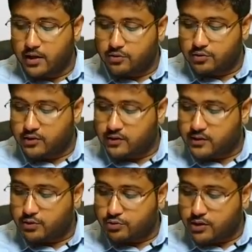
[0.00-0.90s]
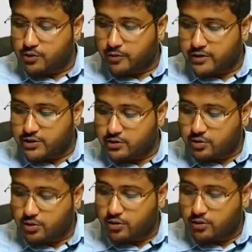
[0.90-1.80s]
So this is a total question
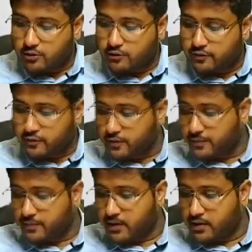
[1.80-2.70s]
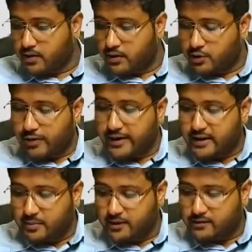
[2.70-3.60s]
of
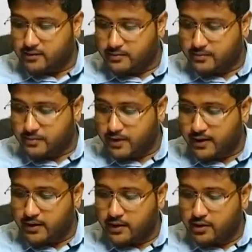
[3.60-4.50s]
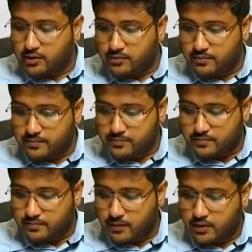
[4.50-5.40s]
20 marks, right?
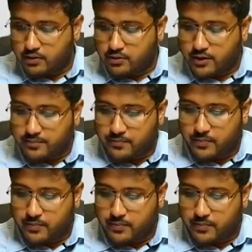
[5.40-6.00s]
Okay.